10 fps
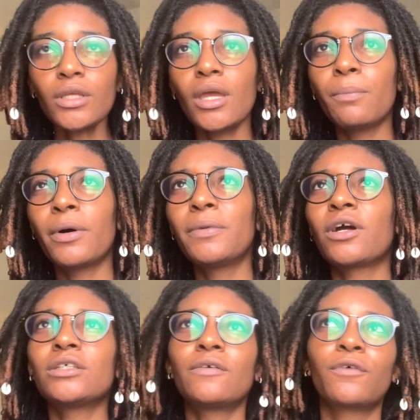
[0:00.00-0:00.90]
But
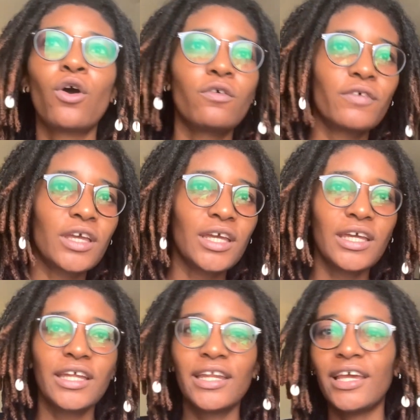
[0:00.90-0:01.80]
because of
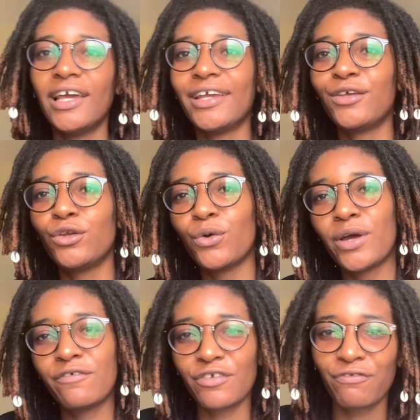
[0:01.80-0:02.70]
COVID and
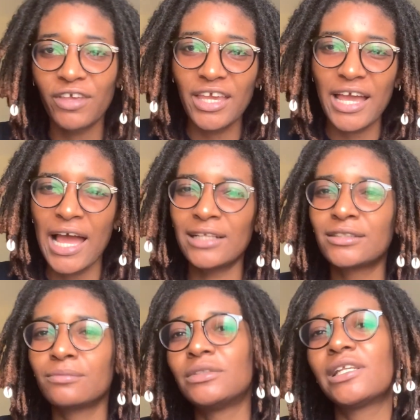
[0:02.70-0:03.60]
everything, I had
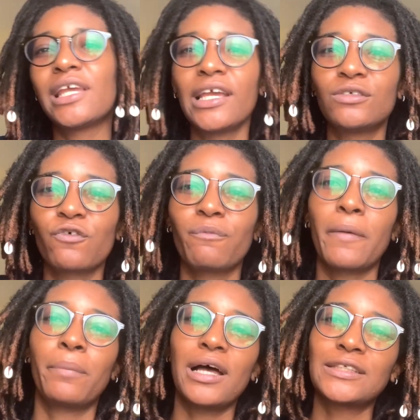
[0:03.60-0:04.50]
some delays with my
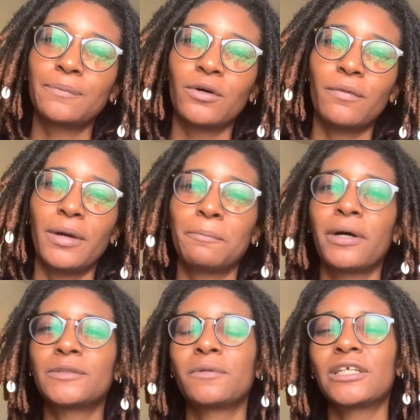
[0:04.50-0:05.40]
passport. My
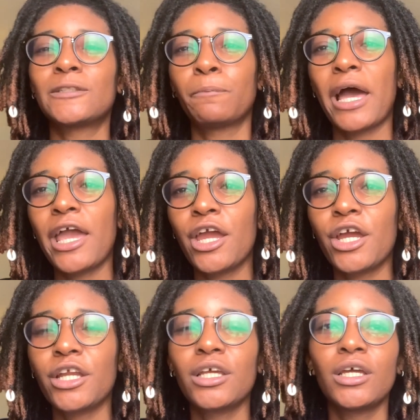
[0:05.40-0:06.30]
passport
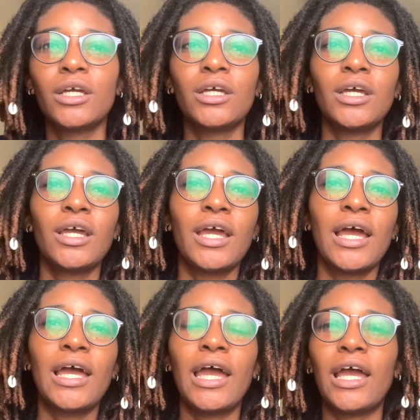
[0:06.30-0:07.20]
expired,
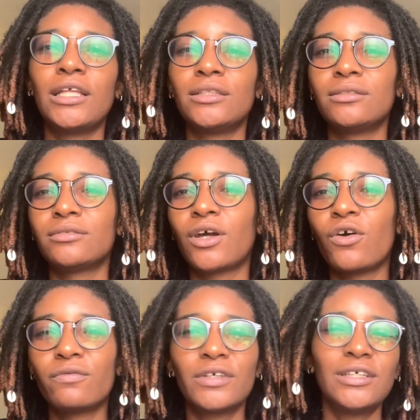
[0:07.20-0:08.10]
and
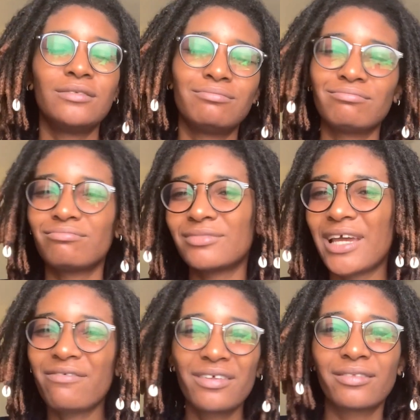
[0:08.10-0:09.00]
COVID,
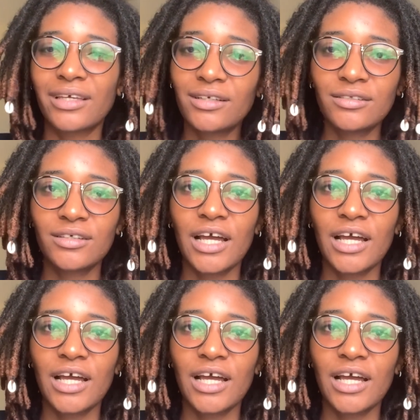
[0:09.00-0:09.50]
everything.